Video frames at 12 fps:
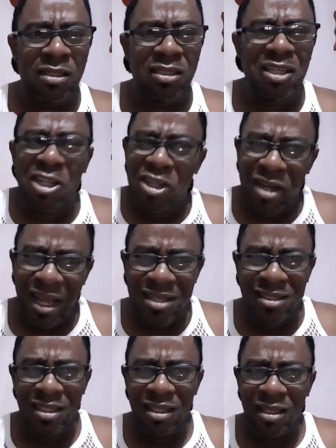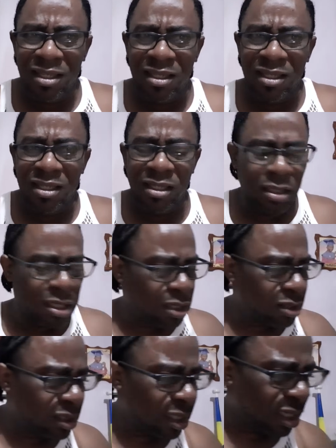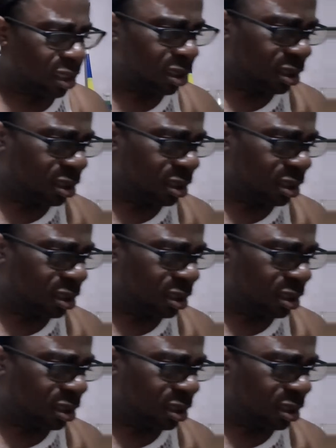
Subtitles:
You crazy? No, sir.